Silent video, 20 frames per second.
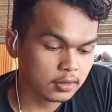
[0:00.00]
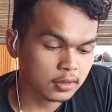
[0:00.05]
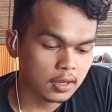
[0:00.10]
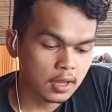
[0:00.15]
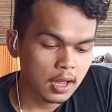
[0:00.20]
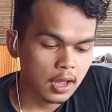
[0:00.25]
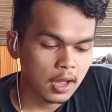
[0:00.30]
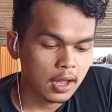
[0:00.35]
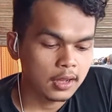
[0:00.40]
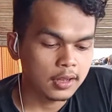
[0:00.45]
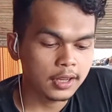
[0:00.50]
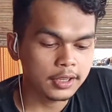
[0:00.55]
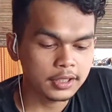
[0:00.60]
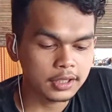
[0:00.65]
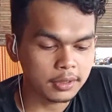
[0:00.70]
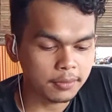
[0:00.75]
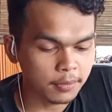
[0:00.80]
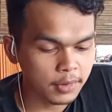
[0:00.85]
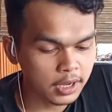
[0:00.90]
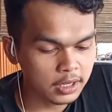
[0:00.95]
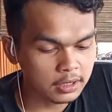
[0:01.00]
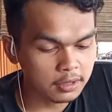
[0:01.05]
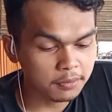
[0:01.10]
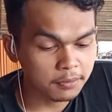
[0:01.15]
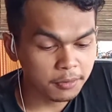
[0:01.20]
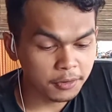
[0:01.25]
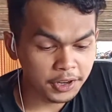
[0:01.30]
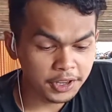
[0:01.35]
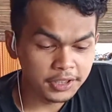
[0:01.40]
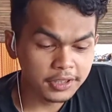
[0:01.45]
Number 6.
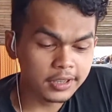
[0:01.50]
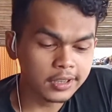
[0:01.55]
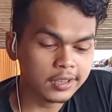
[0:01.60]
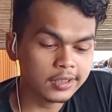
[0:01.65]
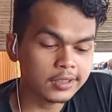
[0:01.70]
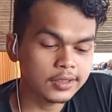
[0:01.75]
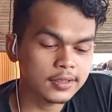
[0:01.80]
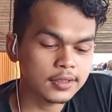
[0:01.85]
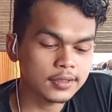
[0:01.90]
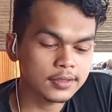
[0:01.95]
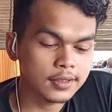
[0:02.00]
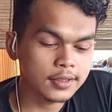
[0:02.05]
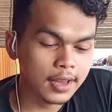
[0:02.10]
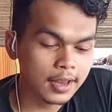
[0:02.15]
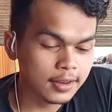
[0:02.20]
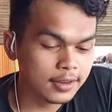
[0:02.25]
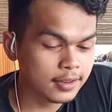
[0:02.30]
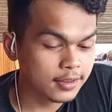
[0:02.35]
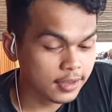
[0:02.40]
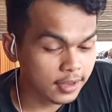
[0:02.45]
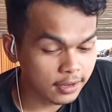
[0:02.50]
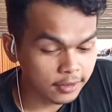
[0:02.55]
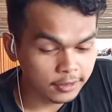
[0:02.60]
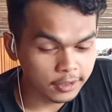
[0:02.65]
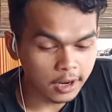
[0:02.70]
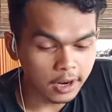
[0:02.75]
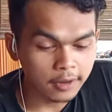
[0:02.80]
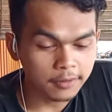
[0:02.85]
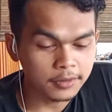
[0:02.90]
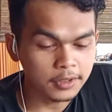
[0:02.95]
Let the male breeders
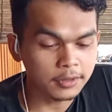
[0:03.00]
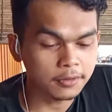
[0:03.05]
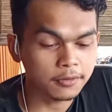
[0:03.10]
take